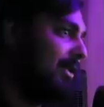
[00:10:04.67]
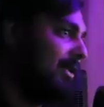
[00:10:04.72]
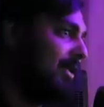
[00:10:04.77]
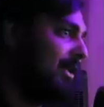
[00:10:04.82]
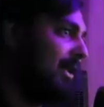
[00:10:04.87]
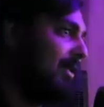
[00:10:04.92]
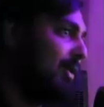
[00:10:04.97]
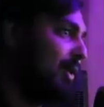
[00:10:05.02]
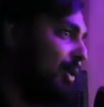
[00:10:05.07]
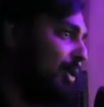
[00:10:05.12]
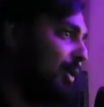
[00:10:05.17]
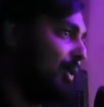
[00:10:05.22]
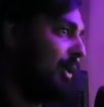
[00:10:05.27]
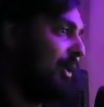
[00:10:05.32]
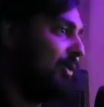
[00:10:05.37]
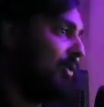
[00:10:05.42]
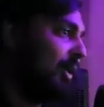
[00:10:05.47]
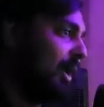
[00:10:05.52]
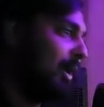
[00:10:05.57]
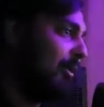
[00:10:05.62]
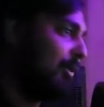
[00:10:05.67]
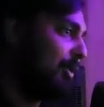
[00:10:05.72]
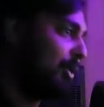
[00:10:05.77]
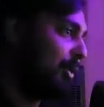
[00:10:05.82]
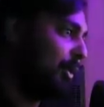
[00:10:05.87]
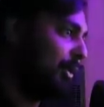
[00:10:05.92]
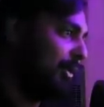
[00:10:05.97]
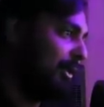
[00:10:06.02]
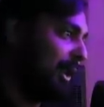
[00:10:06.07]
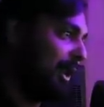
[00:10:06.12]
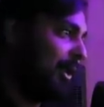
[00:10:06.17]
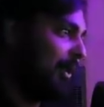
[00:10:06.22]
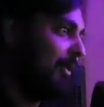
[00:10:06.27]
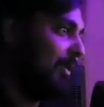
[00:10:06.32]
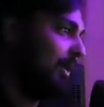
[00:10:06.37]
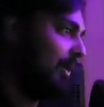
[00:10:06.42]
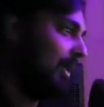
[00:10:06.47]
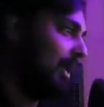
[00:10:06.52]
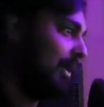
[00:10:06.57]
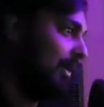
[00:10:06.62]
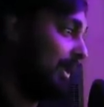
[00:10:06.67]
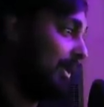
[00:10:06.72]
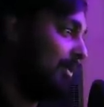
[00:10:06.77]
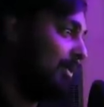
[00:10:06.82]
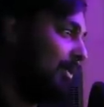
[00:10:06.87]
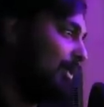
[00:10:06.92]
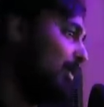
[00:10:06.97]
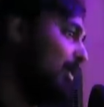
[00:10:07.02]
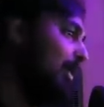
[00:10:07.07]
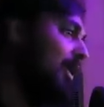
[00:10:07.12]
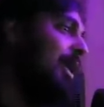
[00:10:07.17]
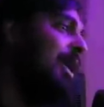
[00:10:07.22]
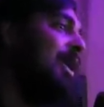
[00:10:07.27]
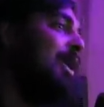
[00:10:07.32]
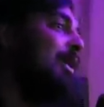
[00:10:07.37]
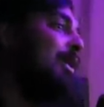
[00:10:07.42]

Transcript: this level thirty five crook to help you out. That's cool.